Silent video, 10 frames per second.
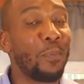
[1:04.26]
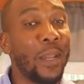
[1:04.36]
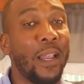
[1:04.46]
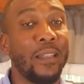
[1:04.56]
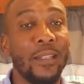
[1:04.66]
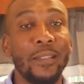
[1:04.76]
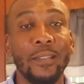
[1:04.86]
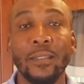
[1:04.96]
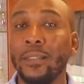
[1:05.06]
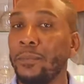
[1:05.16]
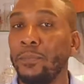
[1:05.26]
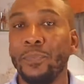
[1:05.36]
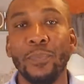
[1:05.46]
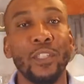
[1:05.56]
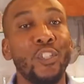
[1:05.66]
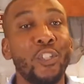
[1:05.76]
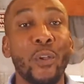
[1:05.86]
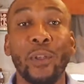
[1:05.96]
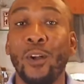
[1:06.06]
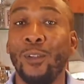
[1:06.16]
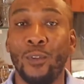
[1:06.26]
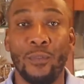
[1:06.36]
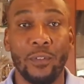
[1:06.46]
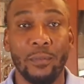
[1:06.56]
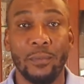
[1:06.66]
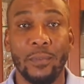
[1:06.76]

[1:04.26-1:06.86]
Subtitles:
but not least, share it all over.